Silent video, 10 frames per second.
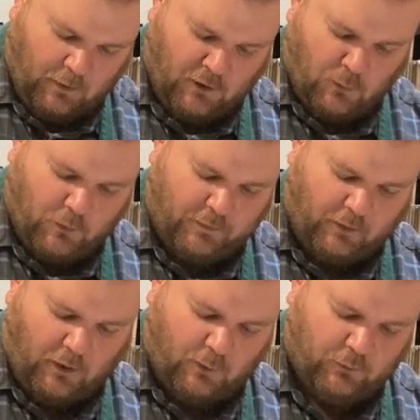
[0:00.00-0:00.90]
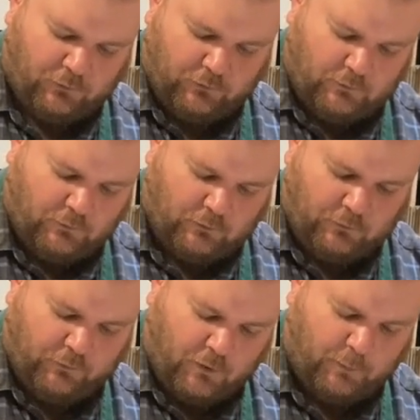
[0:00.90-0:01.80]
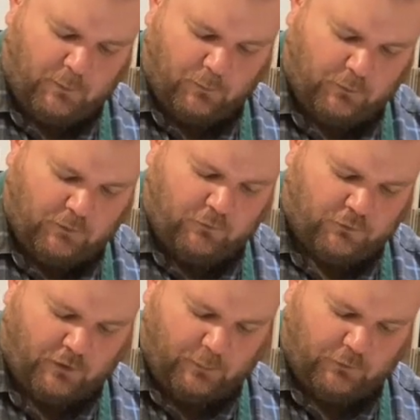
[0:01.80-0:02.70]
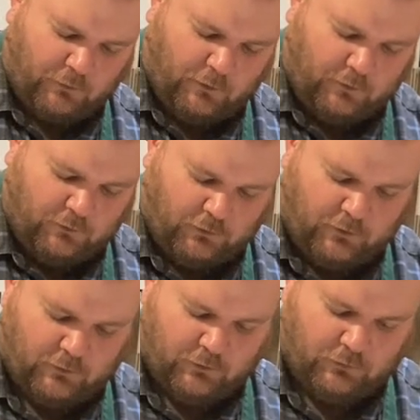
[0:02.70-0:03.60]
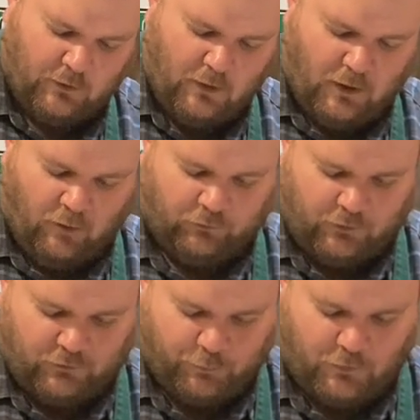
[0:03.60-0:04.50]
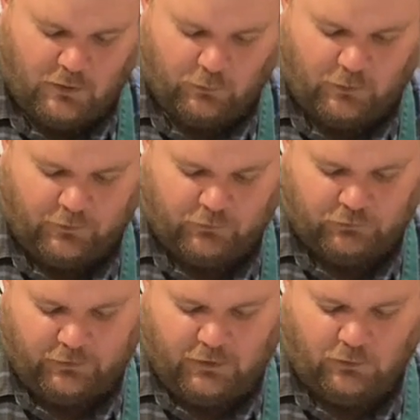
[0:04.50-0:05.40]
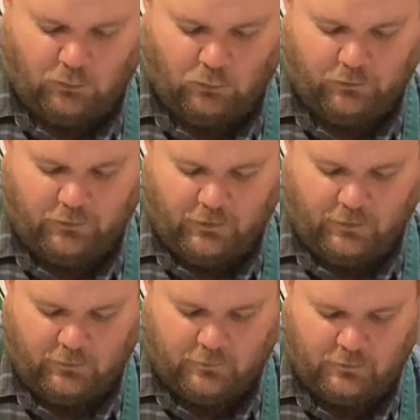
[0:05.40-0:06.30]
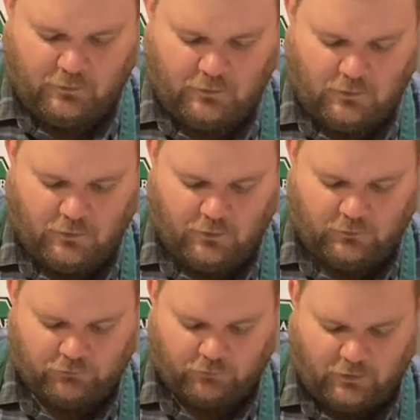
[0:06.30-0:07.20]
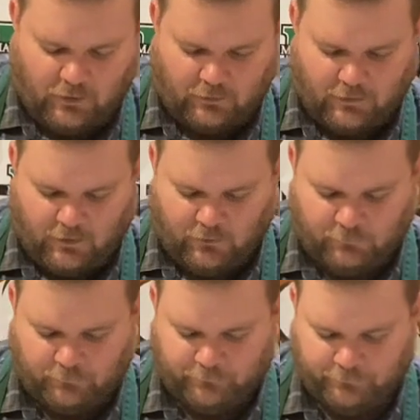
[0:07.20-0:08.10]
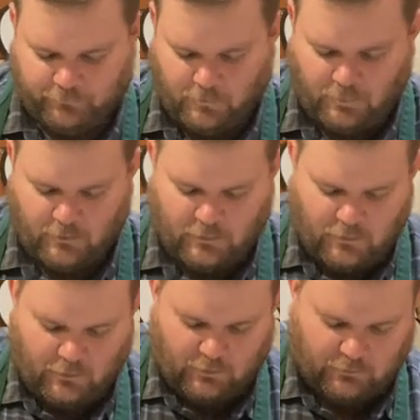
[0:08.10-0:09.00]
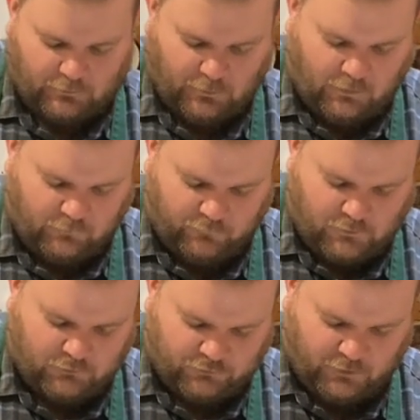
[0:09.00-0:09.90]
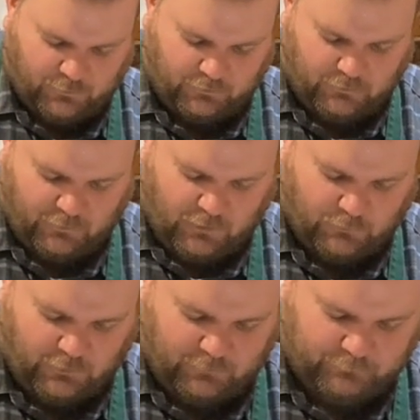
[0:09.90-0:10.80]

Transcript: One thing I always tell people whenever they're chopping onions like this, if it's getting to the point where you're scared of holding it, you can just lay that down and finish chopping it that way.